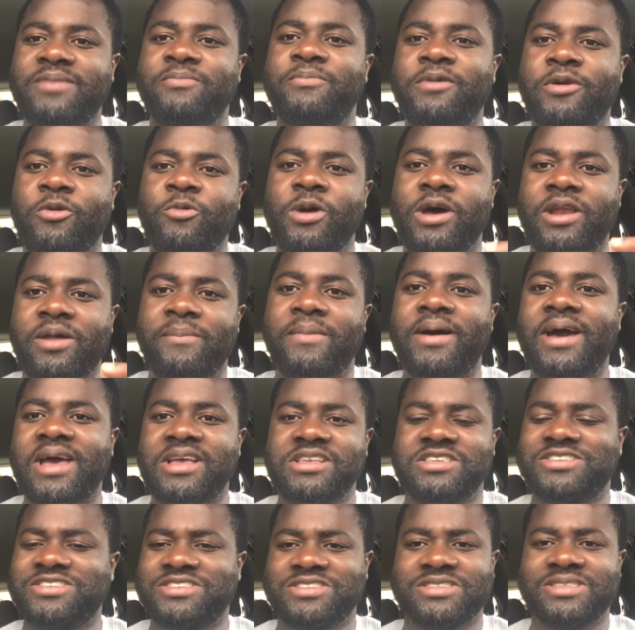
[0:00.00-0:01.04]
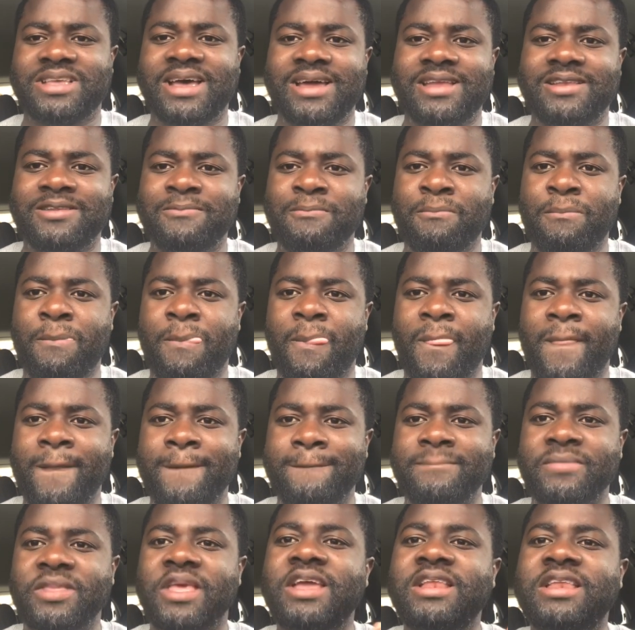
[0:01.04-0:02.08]
Wode had just done.
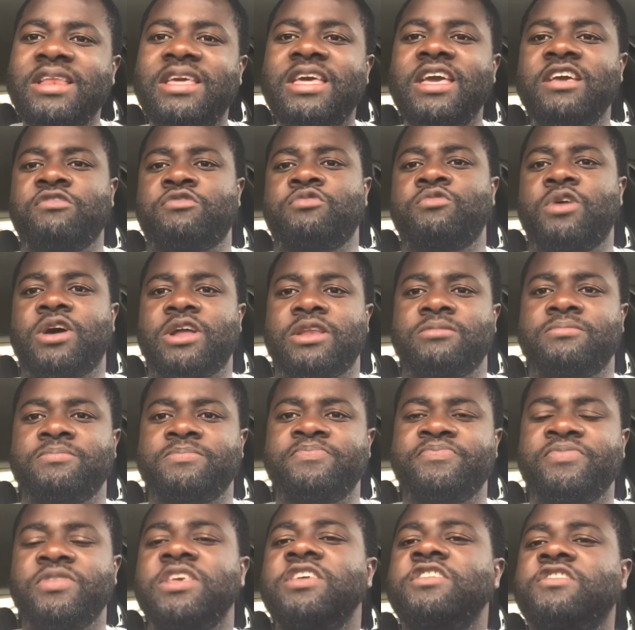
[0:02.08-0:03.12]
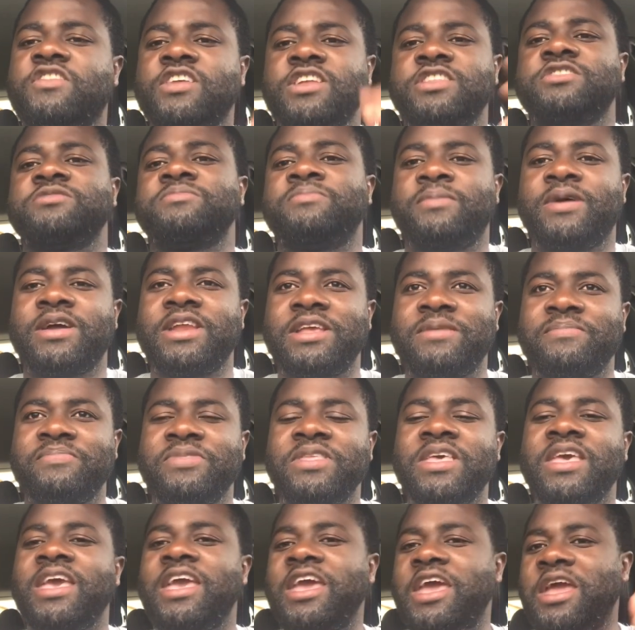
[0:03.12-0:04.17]
And guess what? He sent him money.
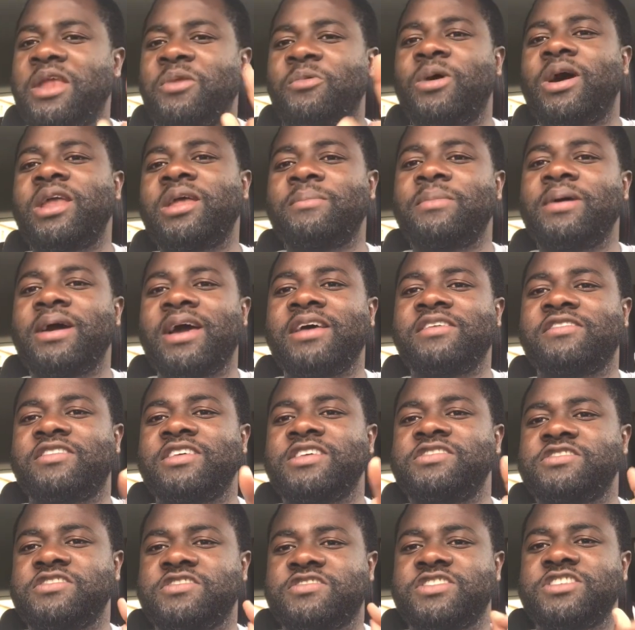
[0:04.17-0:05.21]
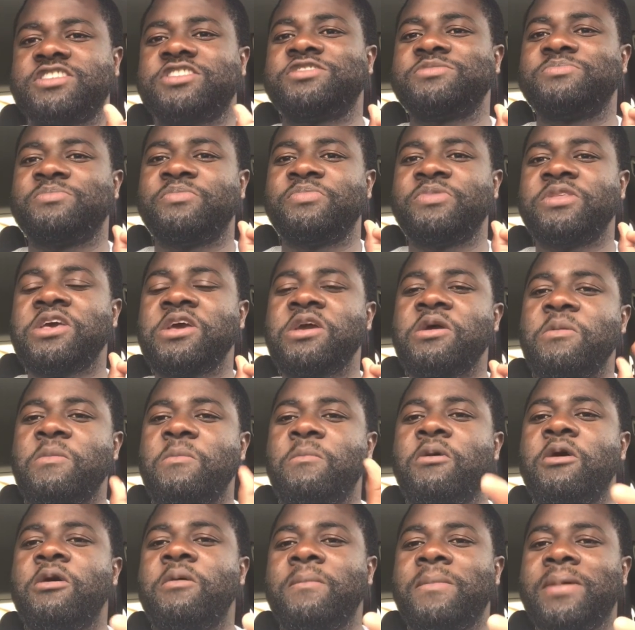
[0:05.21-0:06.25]
And Wode says he sent him
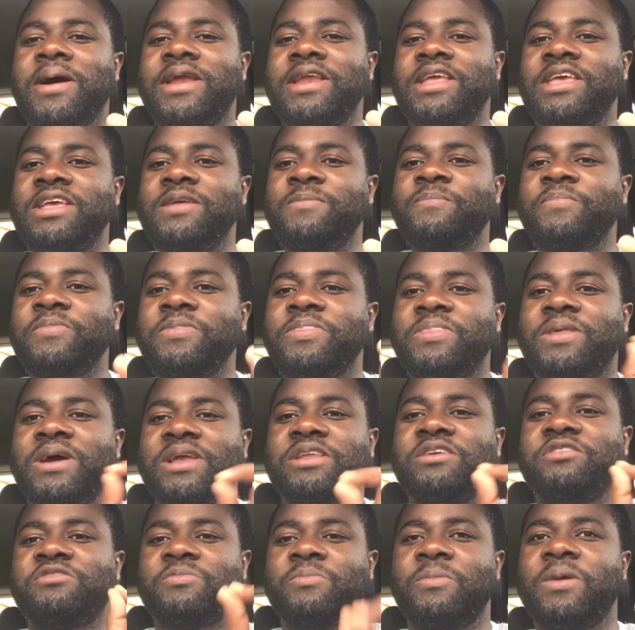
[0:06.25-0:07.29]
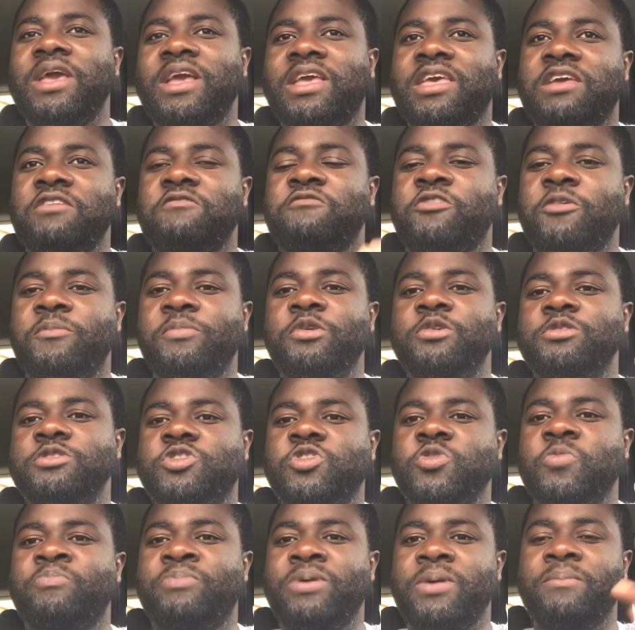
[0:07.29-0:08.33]
more money than he's making from
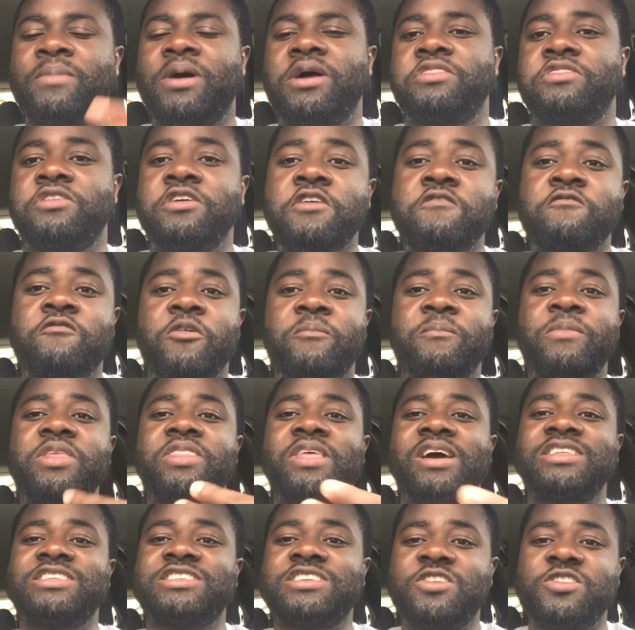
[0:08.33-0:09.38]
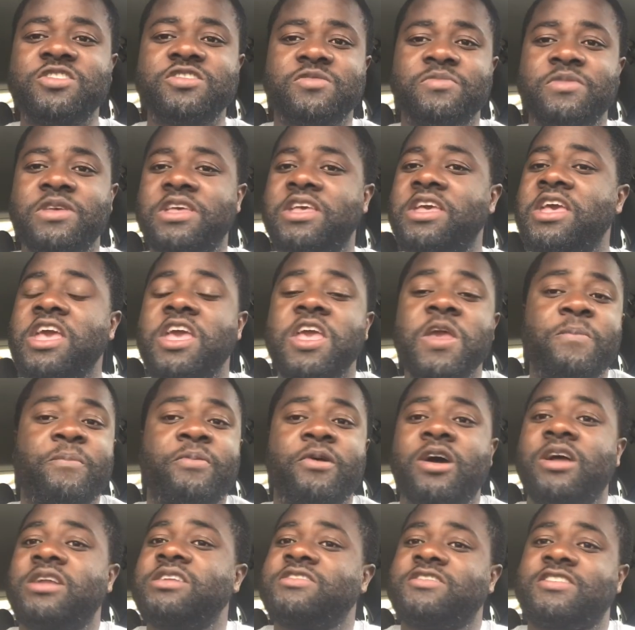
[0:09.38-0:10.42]
YouTube per month. For me, that tells me he
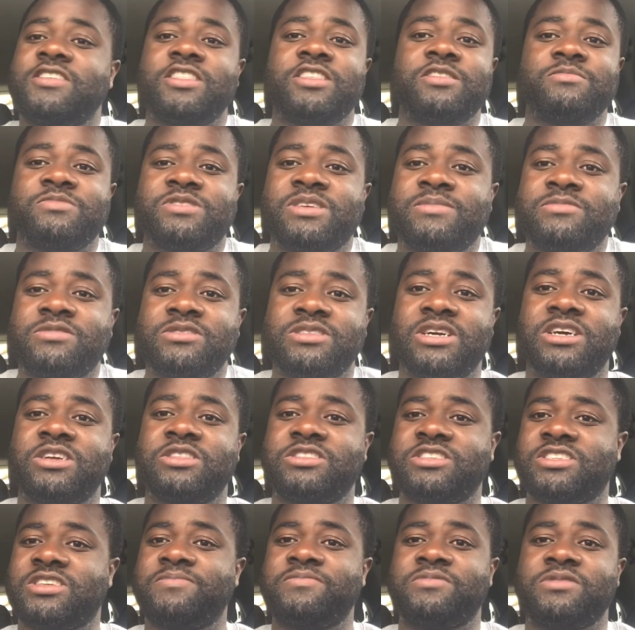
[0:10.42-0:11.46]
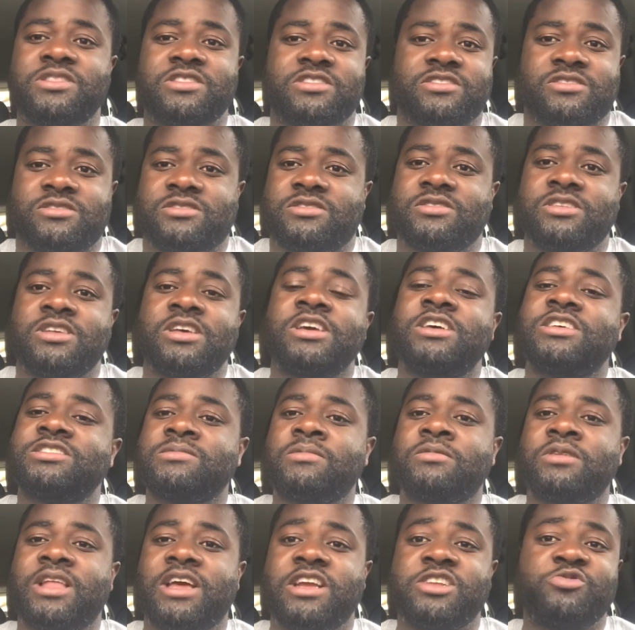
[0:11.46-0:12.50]
probably sent him something like
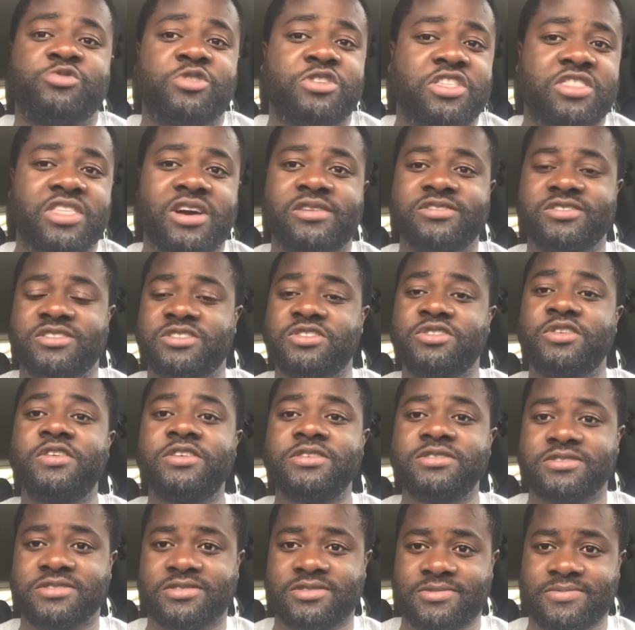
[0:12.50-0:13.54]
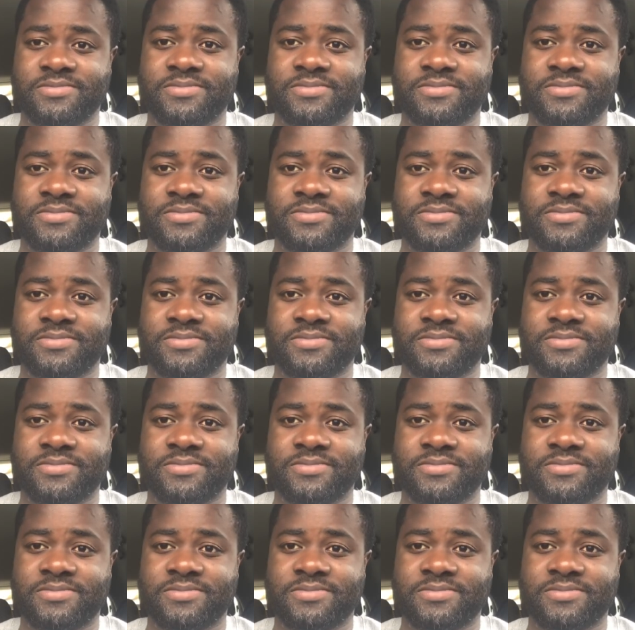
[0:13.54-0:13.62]
$20,000.